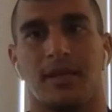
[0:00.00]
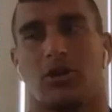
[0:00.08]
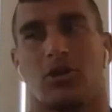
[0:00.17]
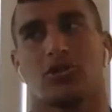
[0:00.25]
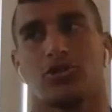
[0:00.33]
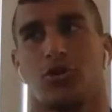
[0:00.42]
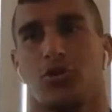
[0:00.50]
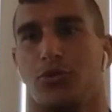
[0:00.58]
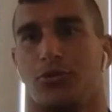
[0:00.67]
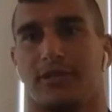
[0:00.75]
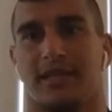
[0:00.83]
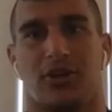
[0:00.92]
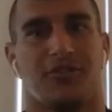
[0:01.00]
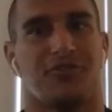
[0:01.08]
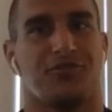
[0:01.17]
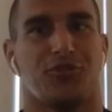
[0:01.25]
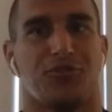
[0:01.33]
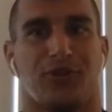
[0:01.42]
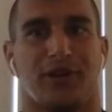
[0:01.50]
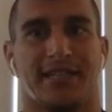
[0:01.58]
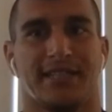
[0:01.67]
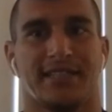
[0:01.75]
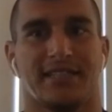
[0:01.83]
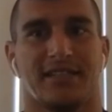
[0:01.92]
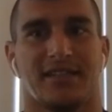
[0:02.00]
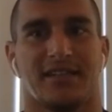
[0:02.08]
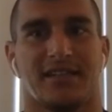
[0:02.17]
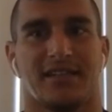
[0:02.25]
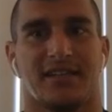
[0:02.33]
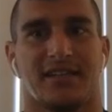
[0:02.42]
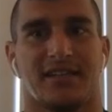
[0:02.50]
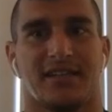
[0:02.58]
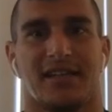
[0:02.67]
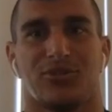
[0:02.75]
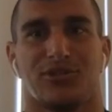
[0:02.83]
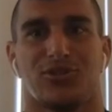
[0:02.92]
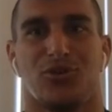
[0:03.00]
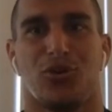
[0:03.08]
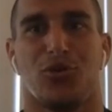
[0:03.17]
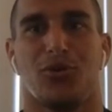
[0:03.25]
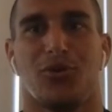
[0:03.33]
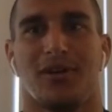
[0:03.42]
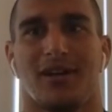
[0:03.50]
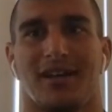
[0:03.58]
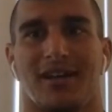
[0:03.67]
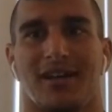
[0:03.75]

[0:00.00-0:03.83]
But also we're there, a few friends. There is no,